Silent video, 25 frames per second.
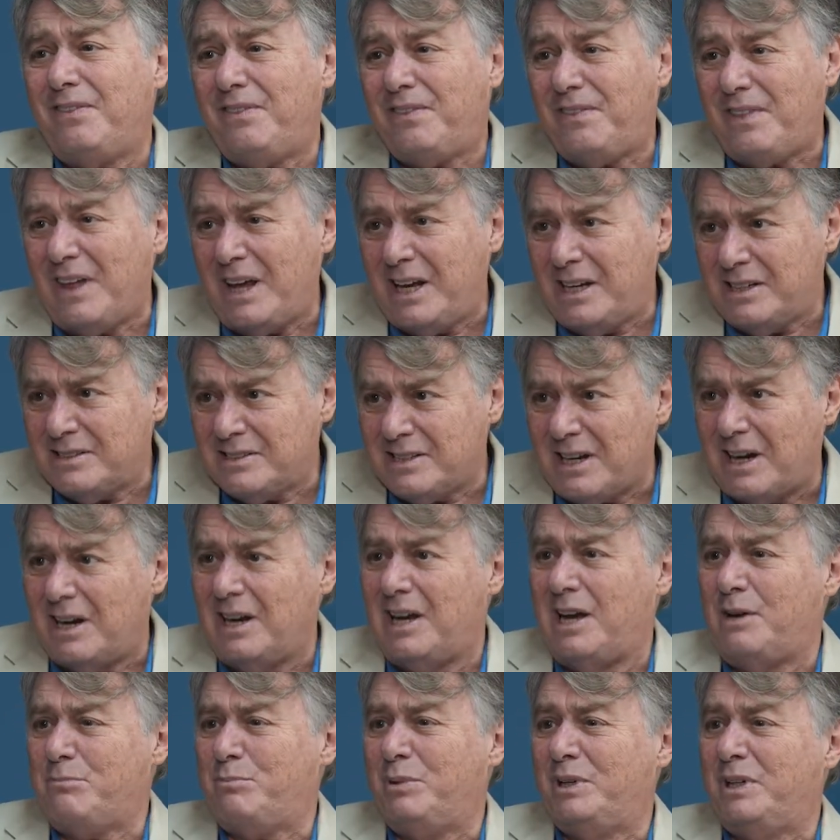Things are
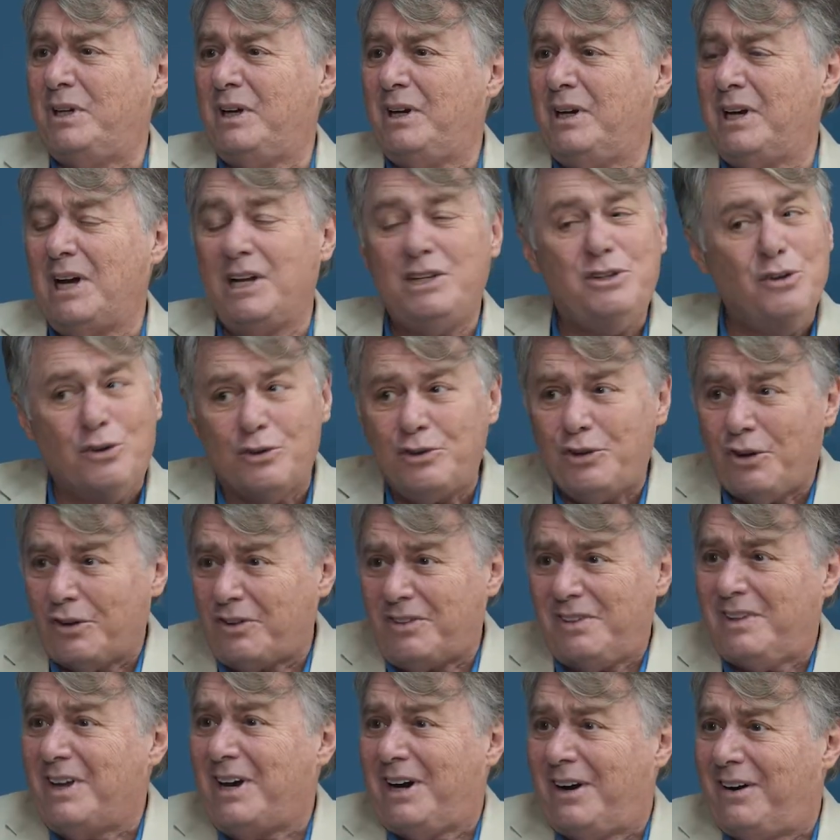happening, and you're
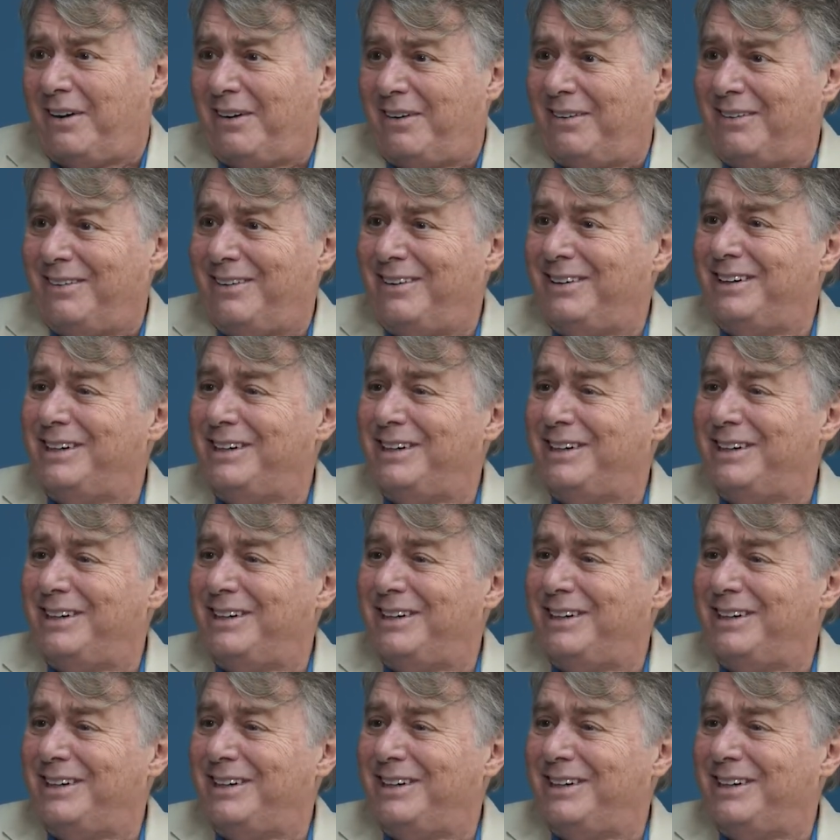not there.